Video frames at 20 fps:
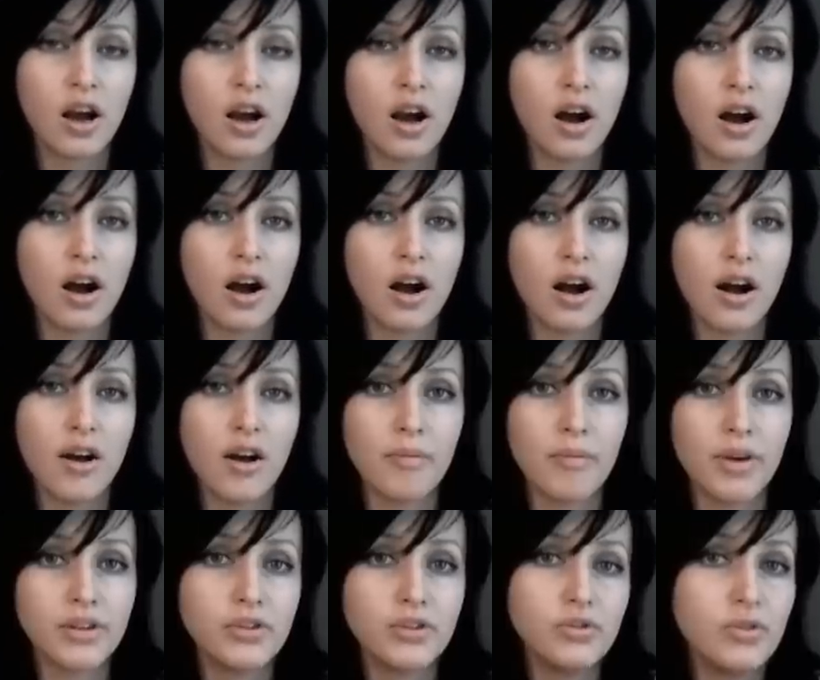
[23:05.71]

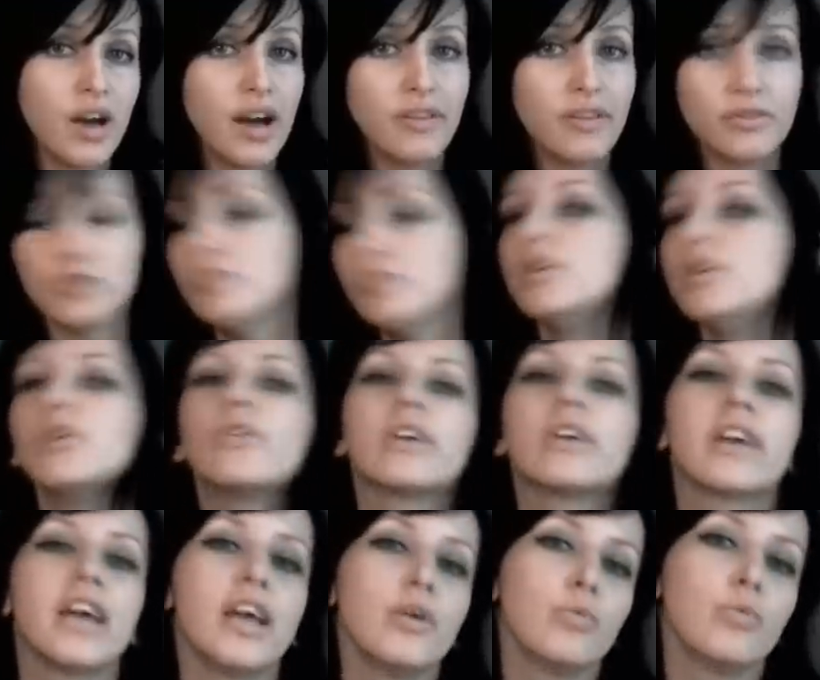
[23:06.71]
But you have to be
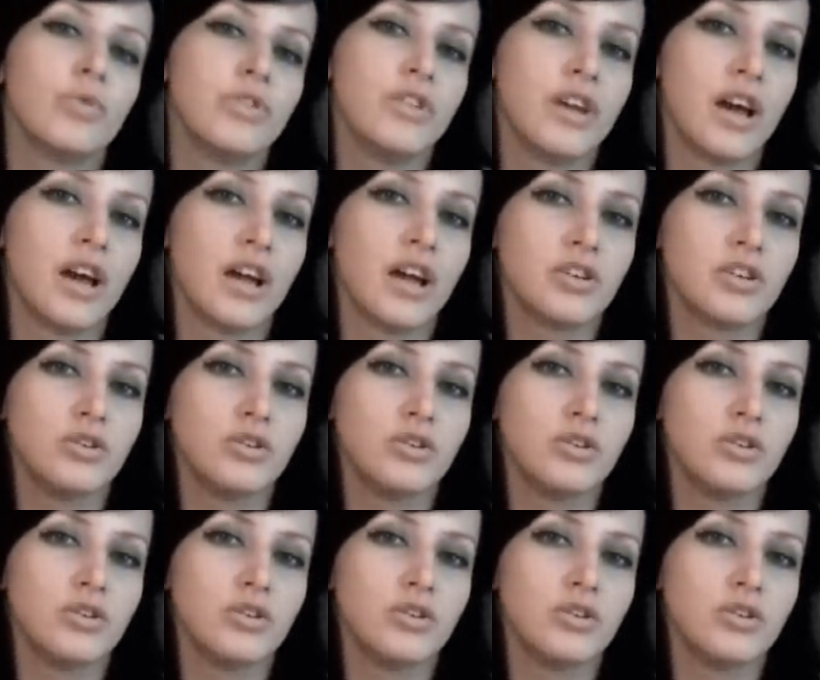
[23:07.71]
okay with that.